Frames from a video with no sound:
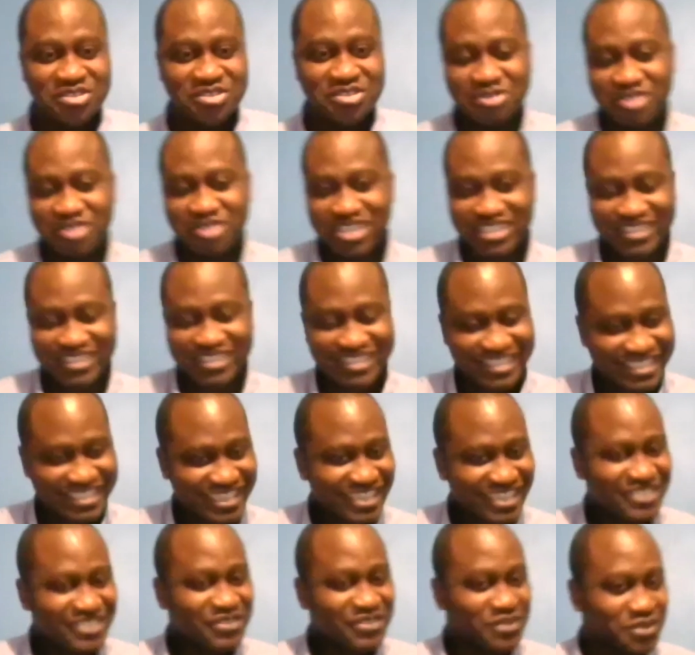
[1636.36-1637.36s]
Andrew. I
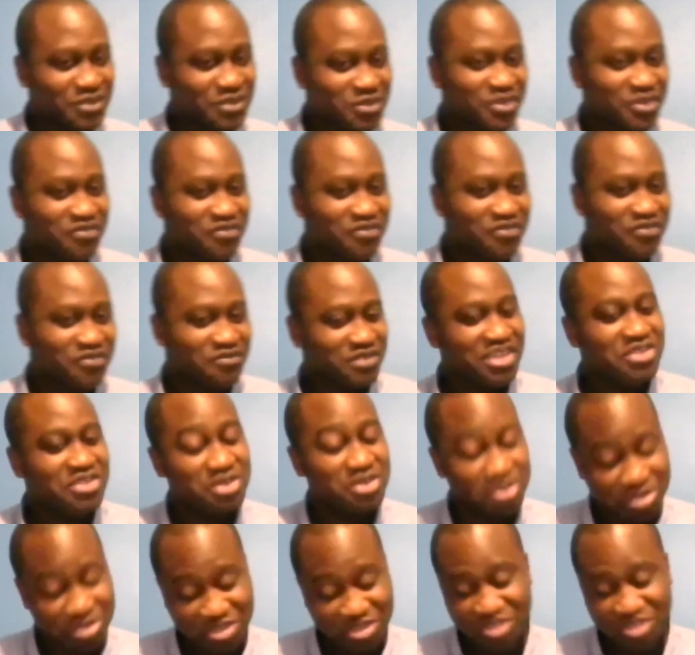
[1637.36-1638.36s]
think that sort of really
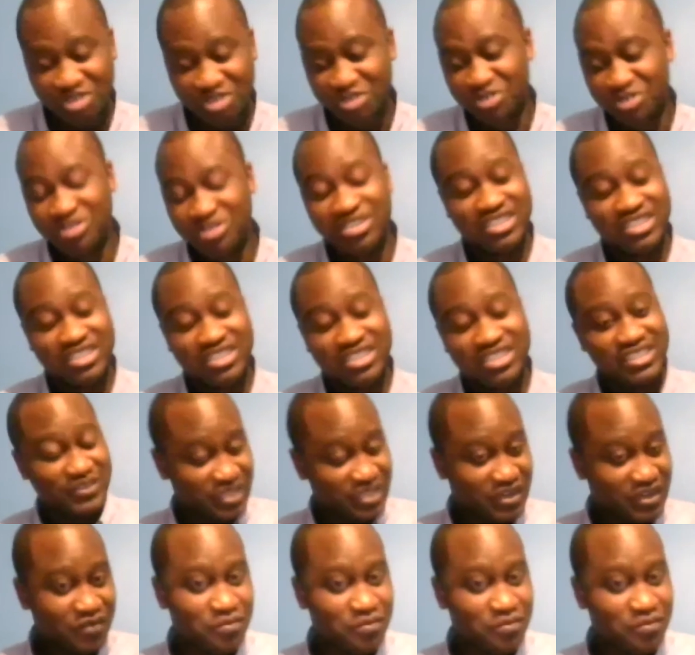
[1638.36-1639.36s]
touches on the
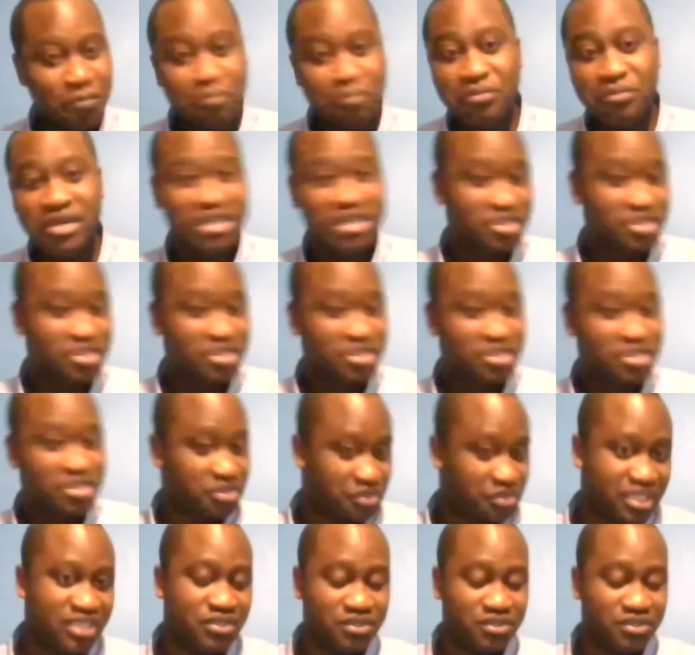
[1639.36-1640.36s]
other
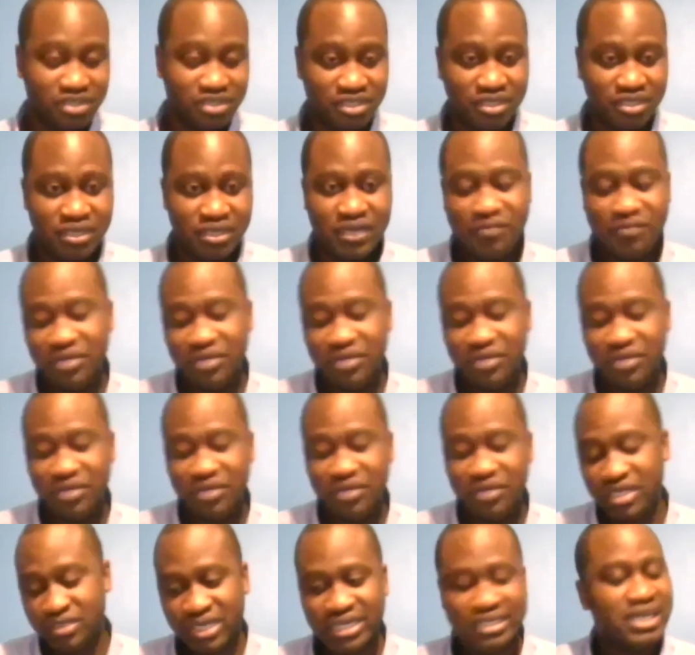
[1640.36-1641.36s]
measures
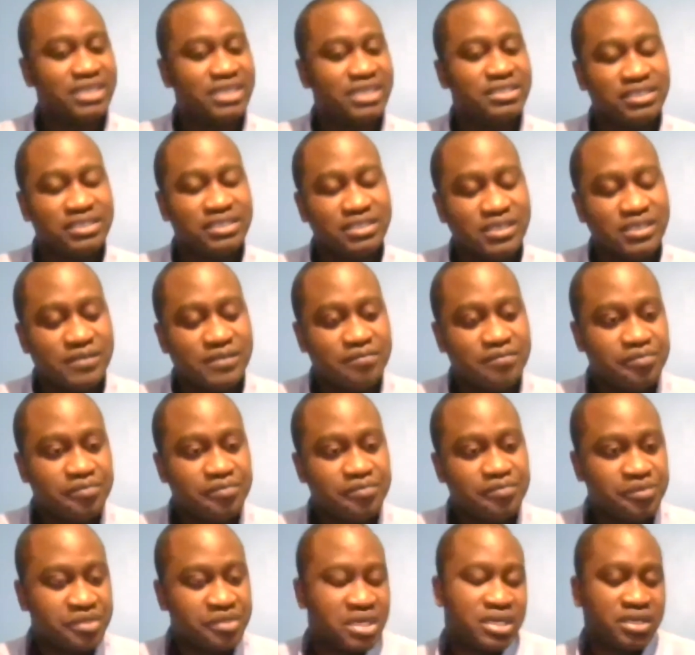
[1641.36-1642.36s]
I did
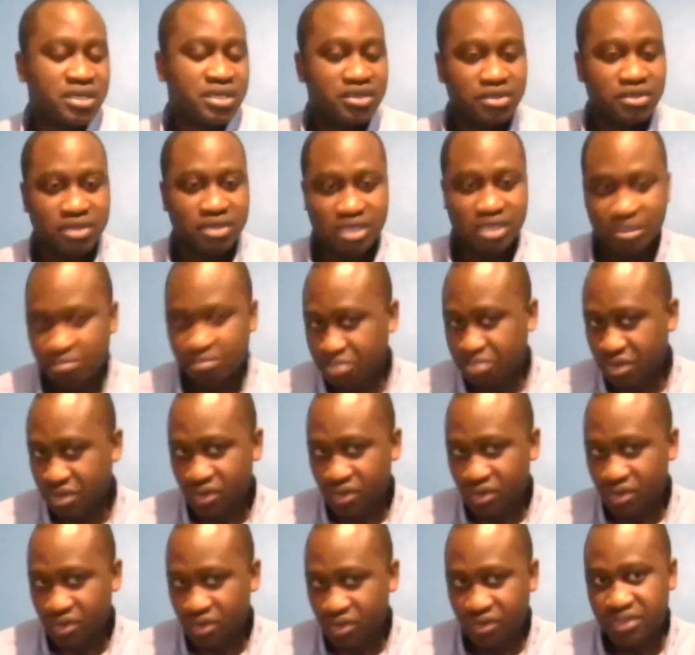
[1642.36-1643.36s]

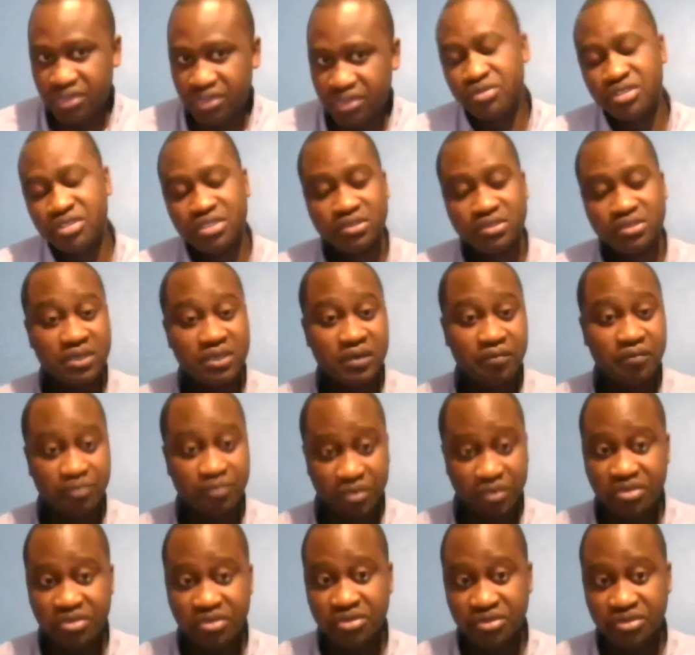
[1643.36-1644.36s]
employ
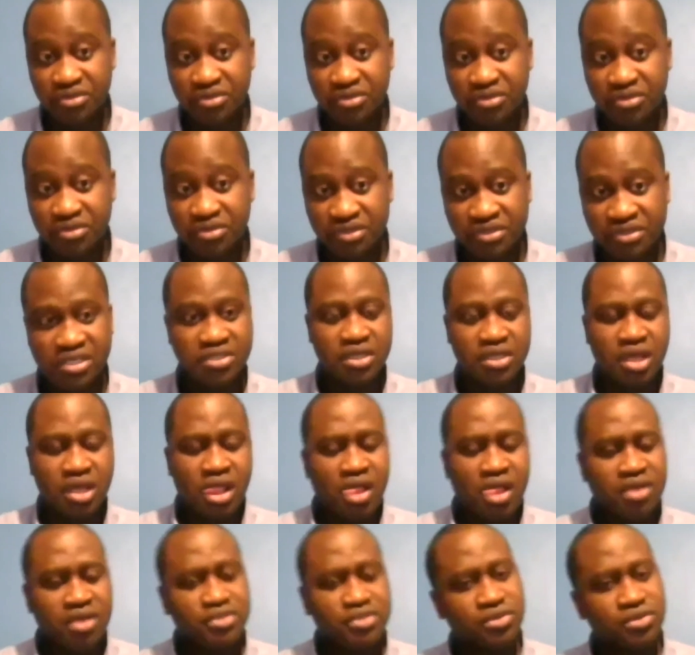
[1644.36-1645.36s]
during the
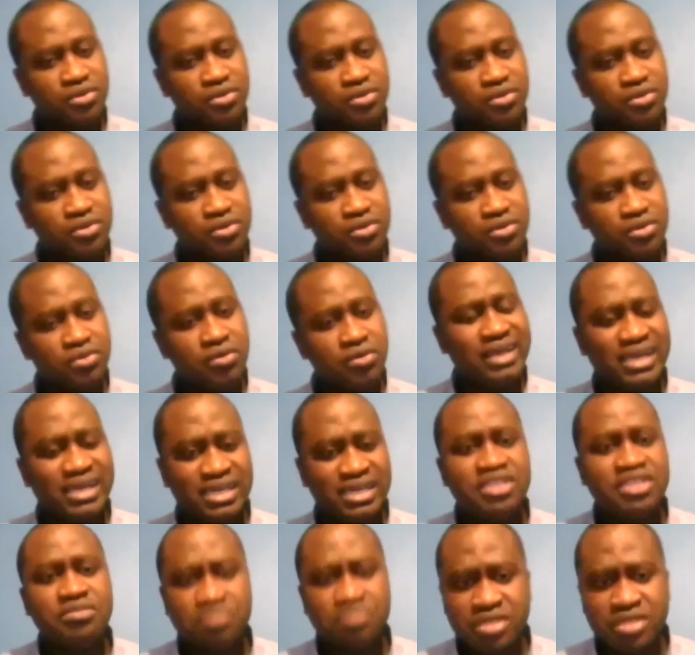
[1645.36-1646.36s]
research. So
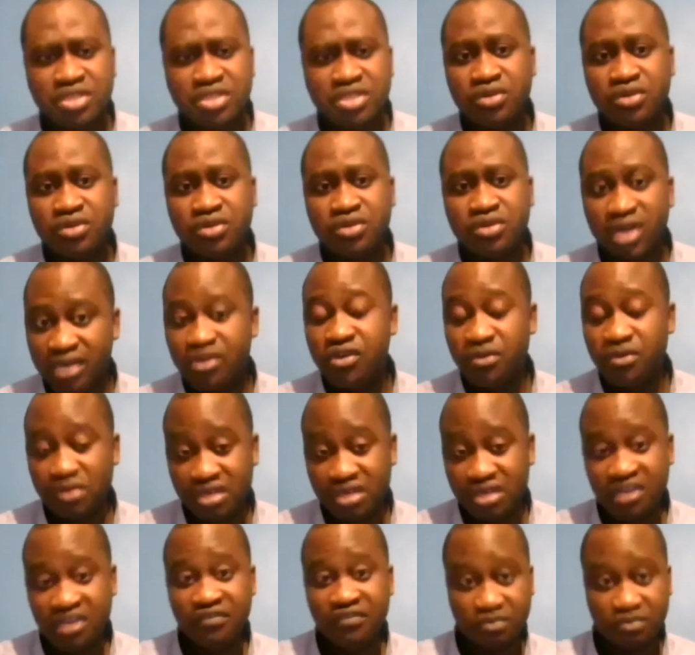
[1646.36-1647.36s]
I did measure
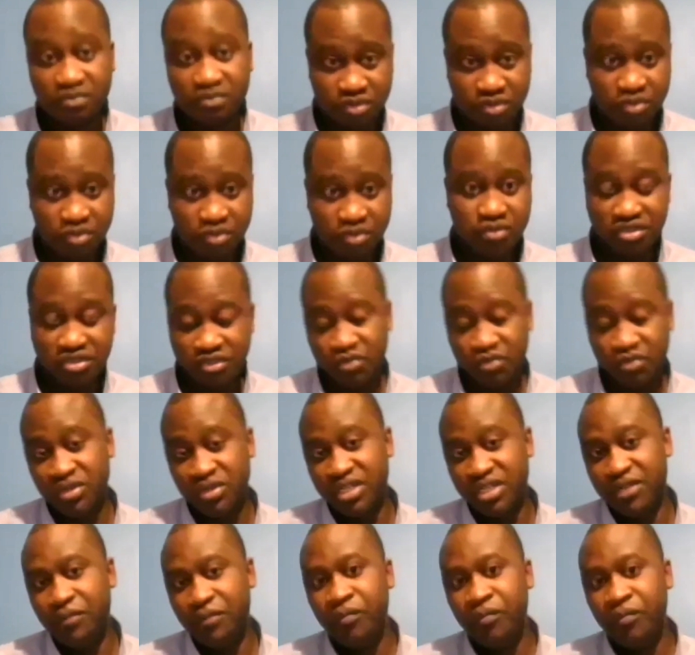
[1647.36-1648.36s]
IQ levels too
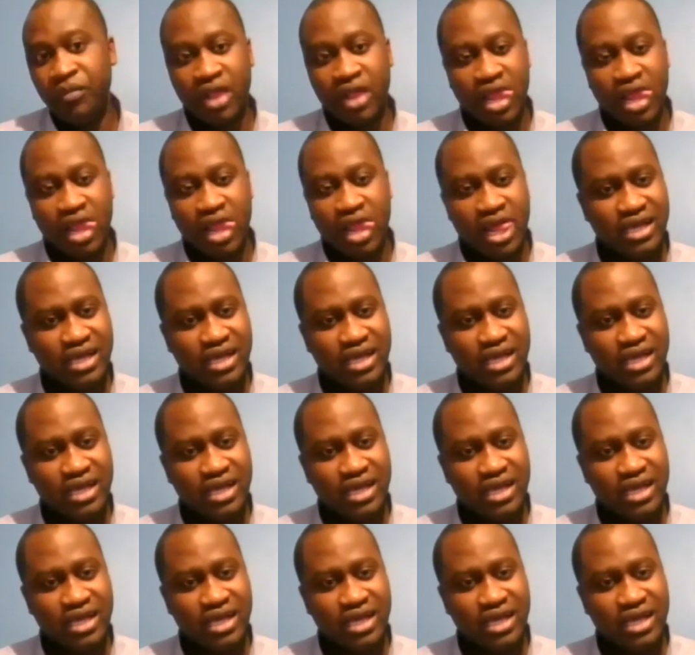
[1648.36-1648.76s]
as well.